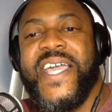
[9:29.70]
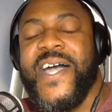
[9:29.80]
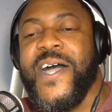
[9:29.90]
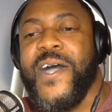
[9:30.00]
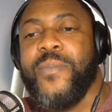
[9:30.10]

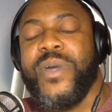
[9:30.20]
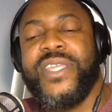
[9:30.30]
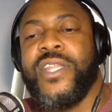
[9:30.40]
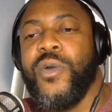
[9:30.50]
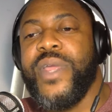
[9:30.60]
um, but,
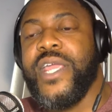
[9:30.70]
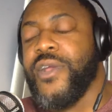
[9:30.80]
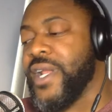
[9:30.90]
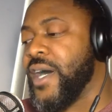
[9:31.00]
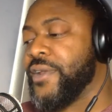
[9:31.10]
you know, we hear
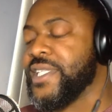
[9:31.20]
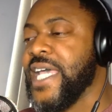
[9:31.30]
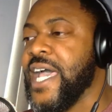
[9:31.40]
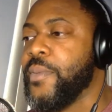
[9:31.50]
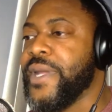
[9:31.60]
it all the
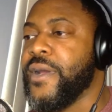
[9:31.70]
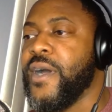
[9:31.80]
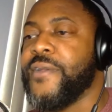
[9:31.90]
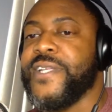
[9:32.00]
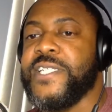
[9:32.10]
time. We hear
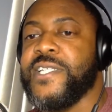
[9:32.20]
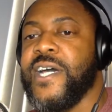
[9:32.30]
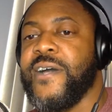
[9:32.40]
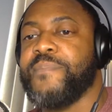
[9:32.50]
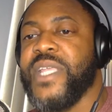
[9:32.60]
all these
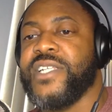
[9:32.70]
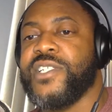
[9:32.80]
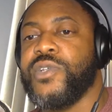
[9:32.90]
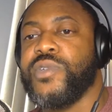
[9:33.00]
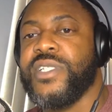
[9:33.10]
uh,
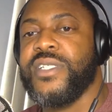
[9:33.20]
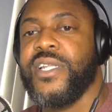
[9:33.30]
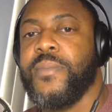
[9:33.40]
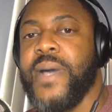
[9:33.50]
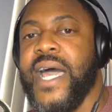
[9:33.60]
excuses and
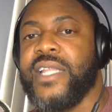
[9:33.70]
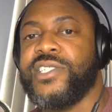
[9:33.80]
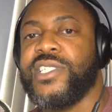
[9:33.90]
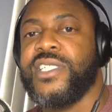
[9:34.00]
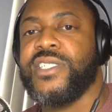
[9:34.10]

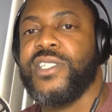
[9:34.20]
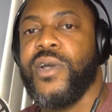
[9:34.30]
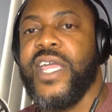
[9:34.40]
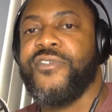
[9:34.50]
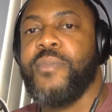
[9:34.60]
apologies. You know,
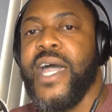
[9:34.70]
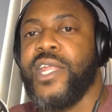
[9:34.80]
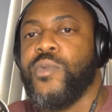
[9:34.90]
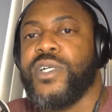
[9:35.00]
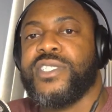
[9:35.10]
everybody
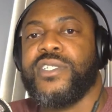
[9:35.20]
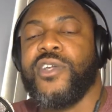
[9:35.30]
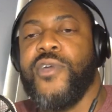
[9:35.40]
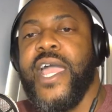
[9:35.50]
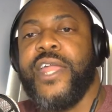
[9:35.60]
wants to
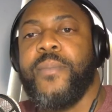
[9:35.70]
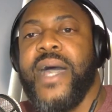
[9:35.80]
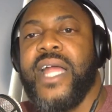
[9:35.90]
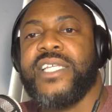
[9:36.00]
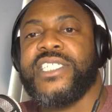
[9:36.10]
cry and
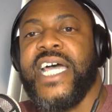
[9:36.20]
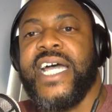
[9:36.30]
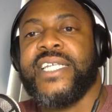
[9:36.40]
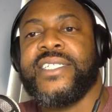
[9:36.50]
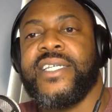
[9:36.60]

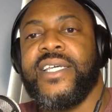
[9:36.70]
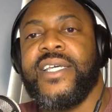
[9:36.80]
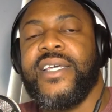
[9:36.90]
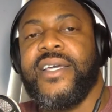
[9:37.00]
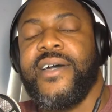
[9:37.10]
apologize
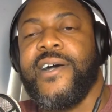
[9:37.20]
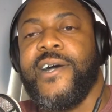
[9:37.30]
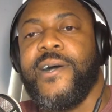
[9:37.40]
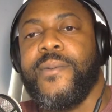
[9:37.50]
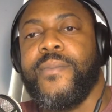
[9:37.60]

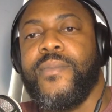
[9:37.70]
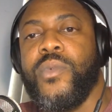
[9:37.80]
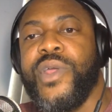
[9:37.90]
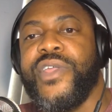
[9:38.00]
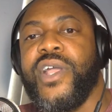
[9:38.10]
um,
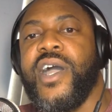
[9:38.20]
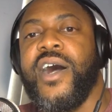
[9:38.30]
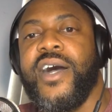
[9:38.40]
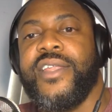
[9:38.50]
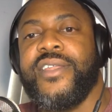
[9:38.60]
when they're
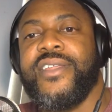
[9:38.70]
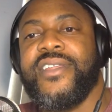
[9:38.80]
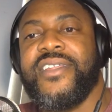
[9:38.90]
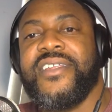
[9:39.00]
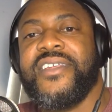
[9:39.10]
caught,
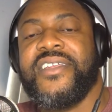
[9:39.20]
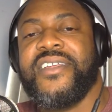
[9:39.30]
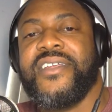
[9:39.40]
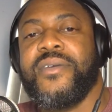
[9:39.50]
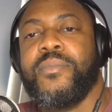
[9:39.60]

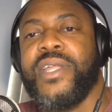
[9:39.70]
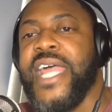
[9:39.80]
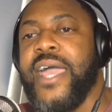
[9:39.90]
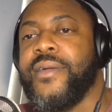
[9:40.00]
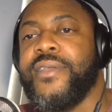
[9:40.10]
but
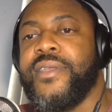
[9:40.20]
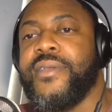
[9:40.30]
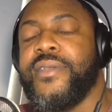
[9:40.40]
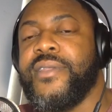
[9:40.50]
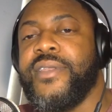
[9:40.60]
not
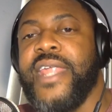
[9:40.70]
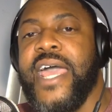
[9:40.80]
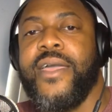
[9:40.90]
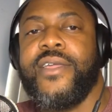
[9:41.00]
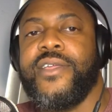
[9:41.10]

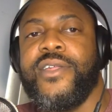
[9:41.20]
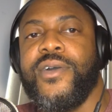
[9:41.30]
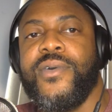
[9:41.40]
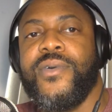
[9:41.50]
not, you know,